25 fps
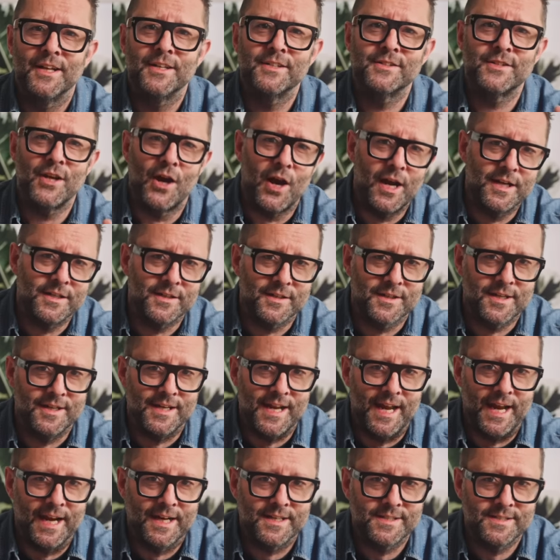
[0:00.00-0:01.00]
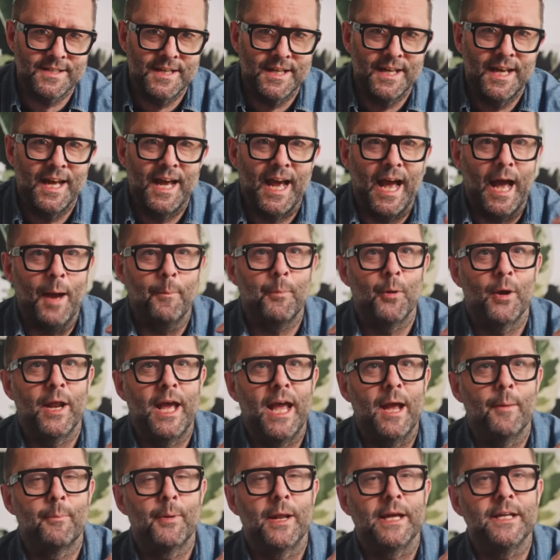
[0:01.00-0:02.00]
Tidal Connect, Apple
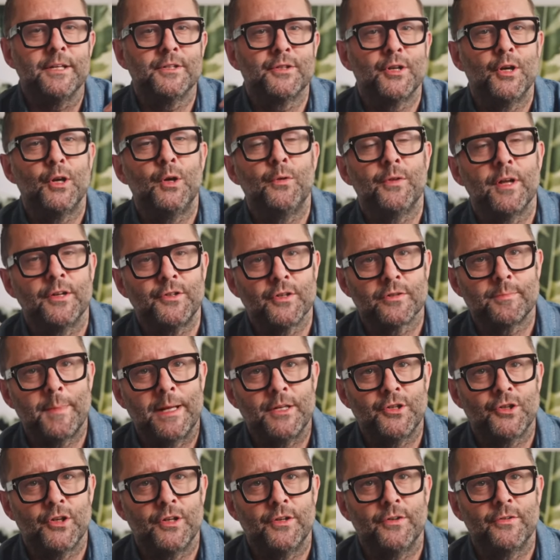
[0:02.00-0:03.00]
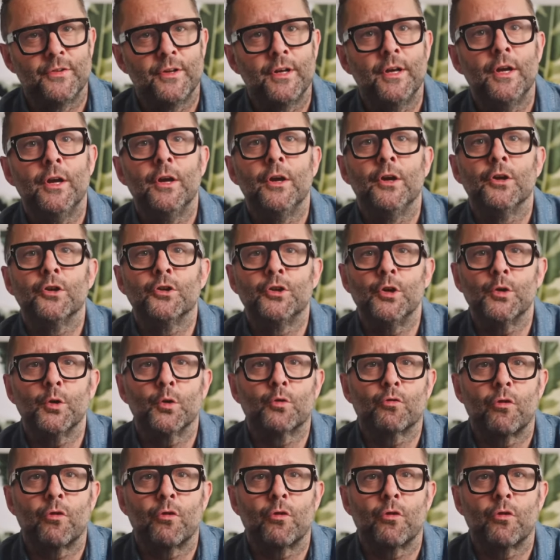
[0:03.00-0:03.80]
AirPlay 2 that I just mentioned, Google